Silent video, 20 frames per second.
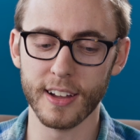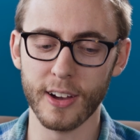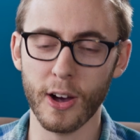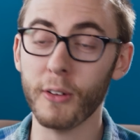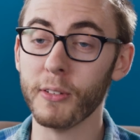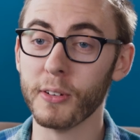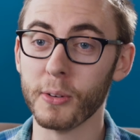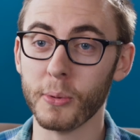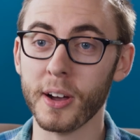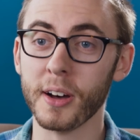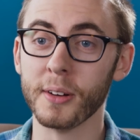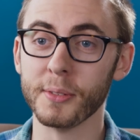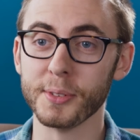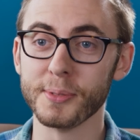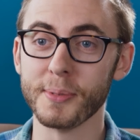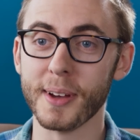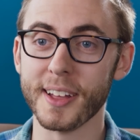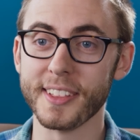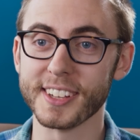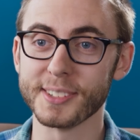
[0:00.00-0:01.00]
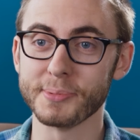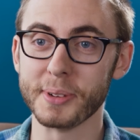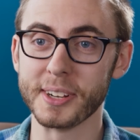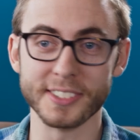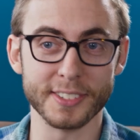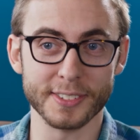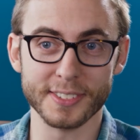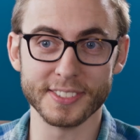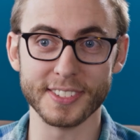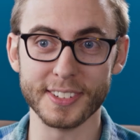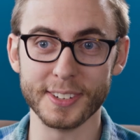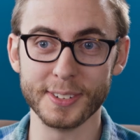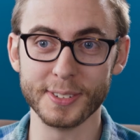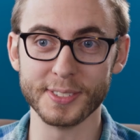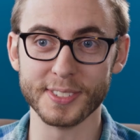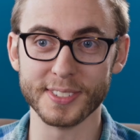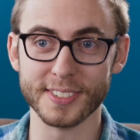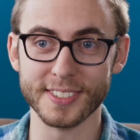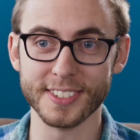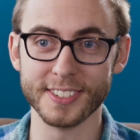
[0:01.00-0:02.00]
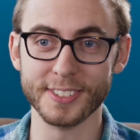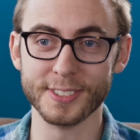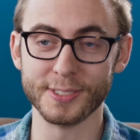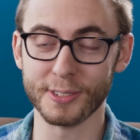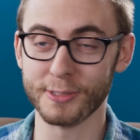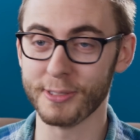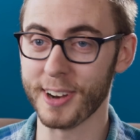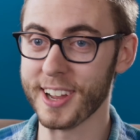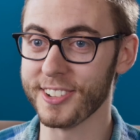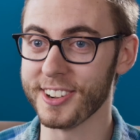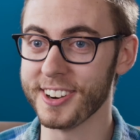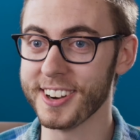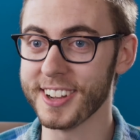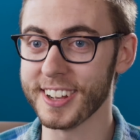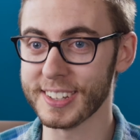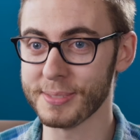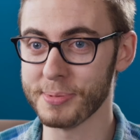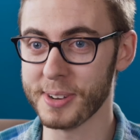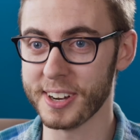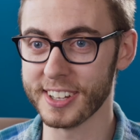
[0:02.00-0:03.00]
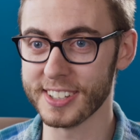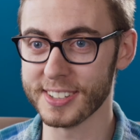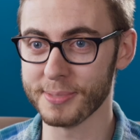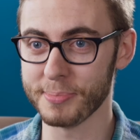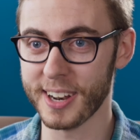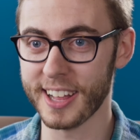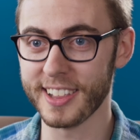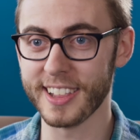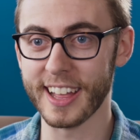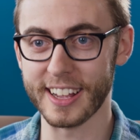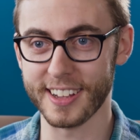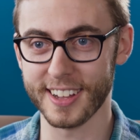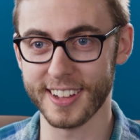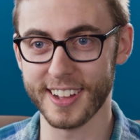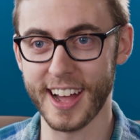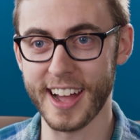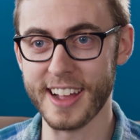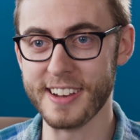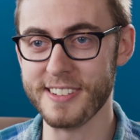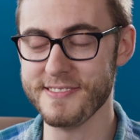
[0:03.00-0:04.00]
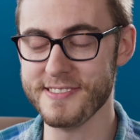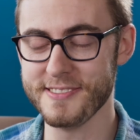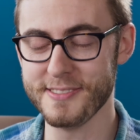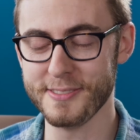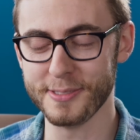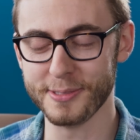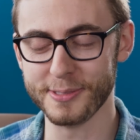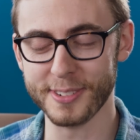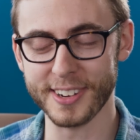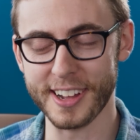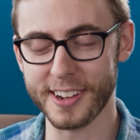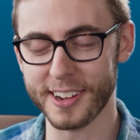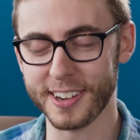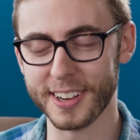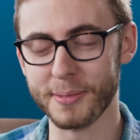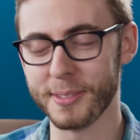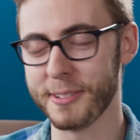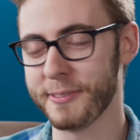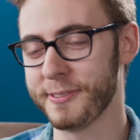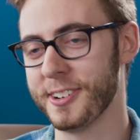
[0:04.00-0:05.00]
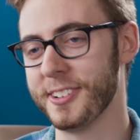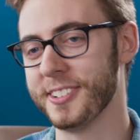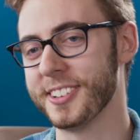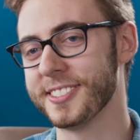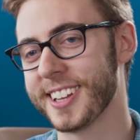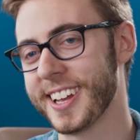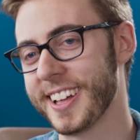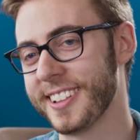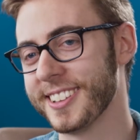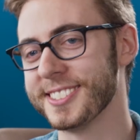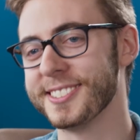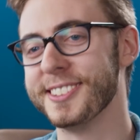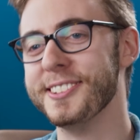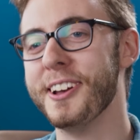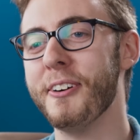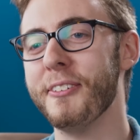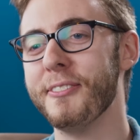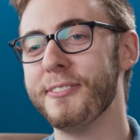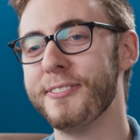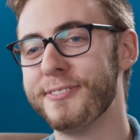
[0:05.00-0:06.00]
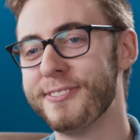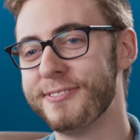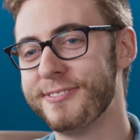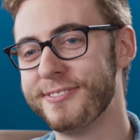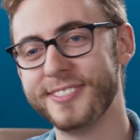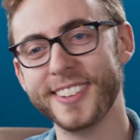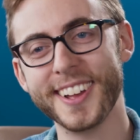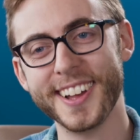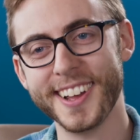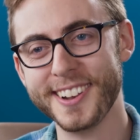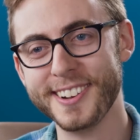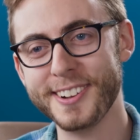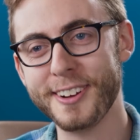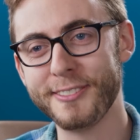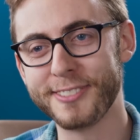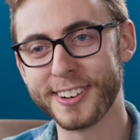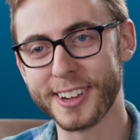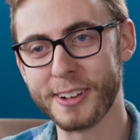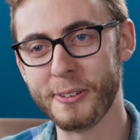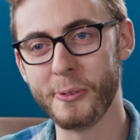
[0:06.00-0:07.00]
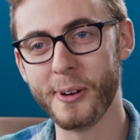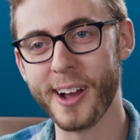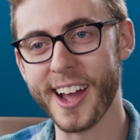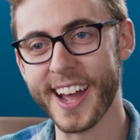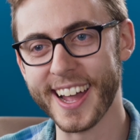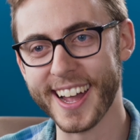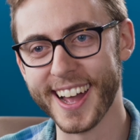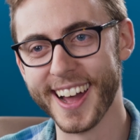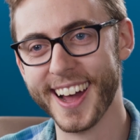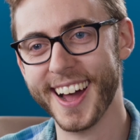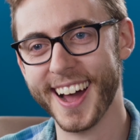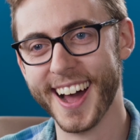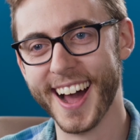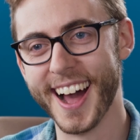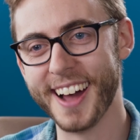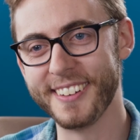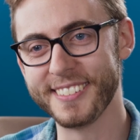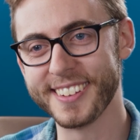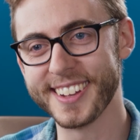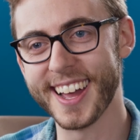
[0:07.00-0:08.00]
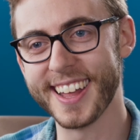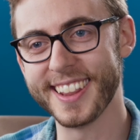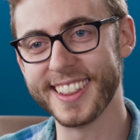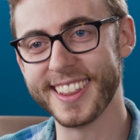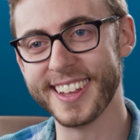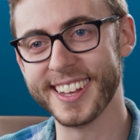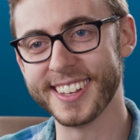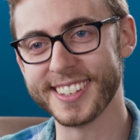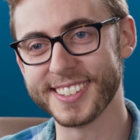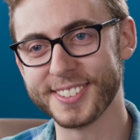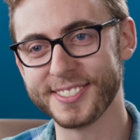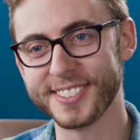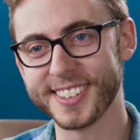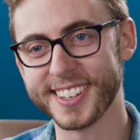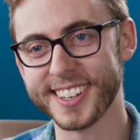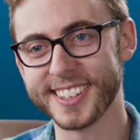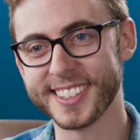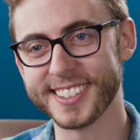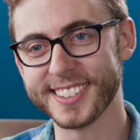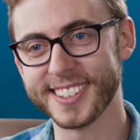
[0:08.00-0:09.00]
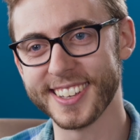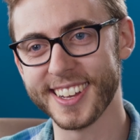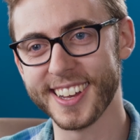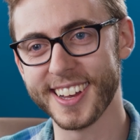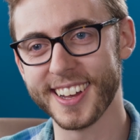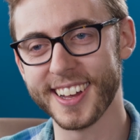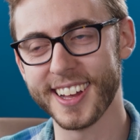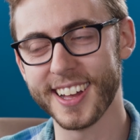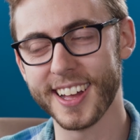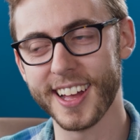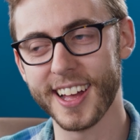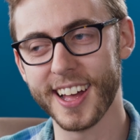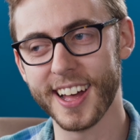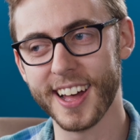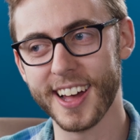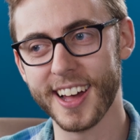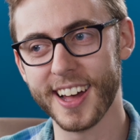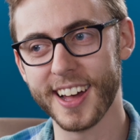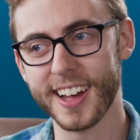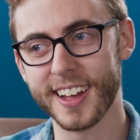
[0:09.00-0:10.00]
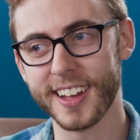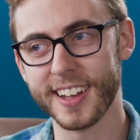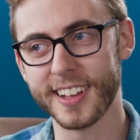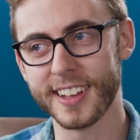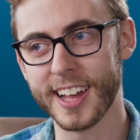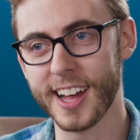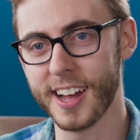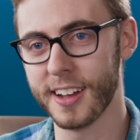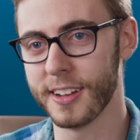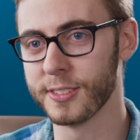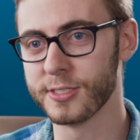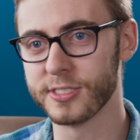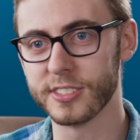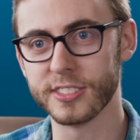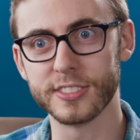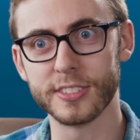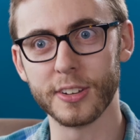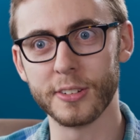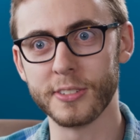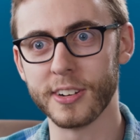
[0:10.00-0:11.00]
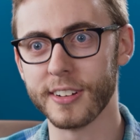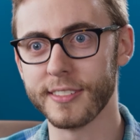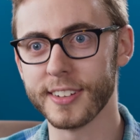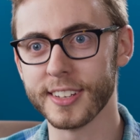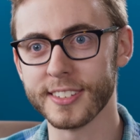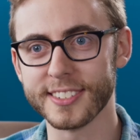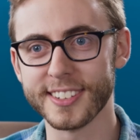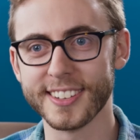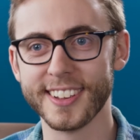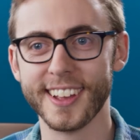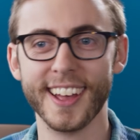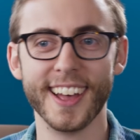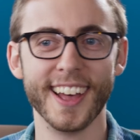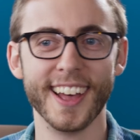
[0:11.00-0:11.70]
overwhelmed by the experience. It was a great learning experience, but I knew when I hung up the phone, okay, there's no freaking way I'm getting this, because I was just so nervous.